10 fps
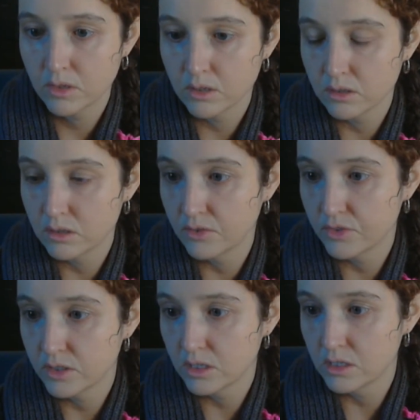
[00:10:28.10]
Let's see
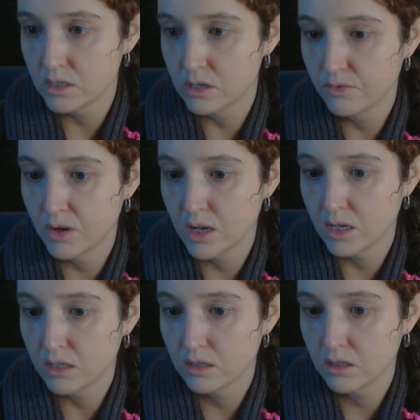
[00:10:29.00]
if it's easy to
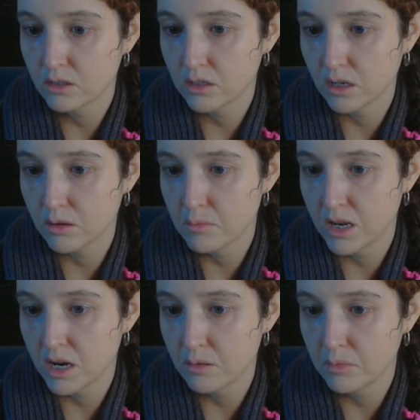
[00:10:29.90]
find. Looks like it
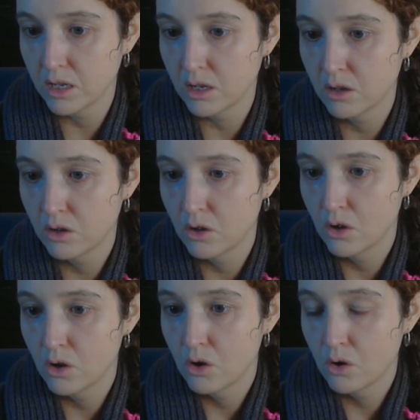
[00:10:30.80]
may not be
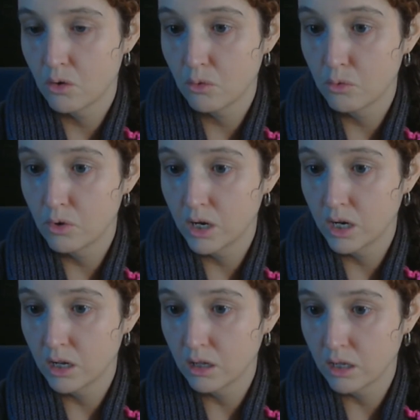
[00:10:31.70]

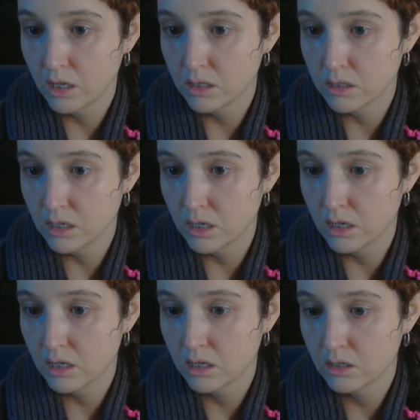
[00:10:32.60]
real
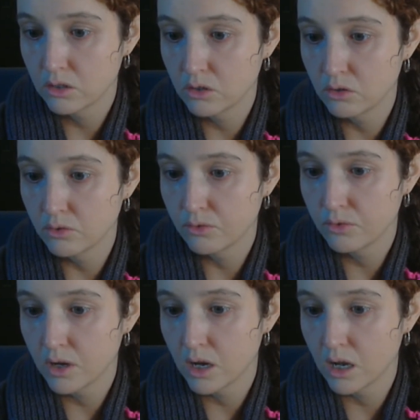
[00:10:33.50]
easy to
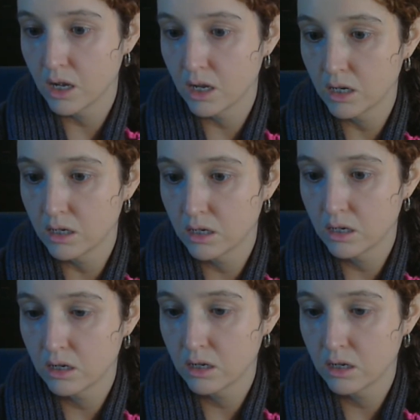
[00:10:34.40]
find.